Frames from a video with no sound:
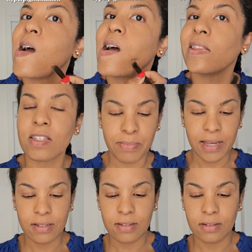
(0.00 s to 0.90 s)
This
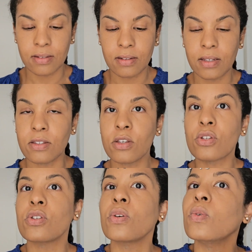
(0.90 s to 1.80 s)
pencil is
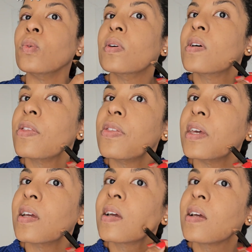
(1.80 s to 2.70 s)
so
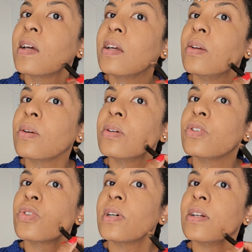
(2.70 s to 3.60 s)
thick. You could
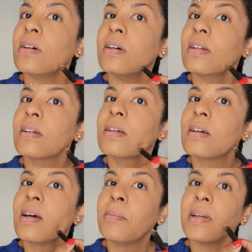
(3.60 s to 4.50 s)
draw it on,
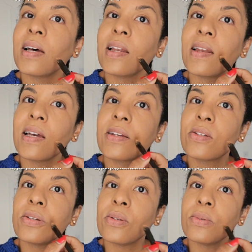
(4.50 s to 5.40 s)
but I like
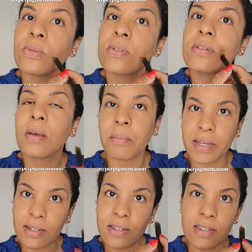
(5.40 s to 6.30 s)
to use my
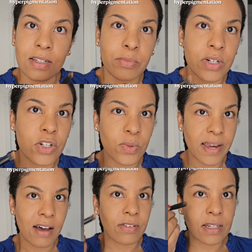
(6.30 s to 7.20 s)
concealer brush so I
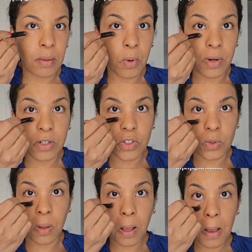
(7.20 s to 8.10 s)
have a little more control.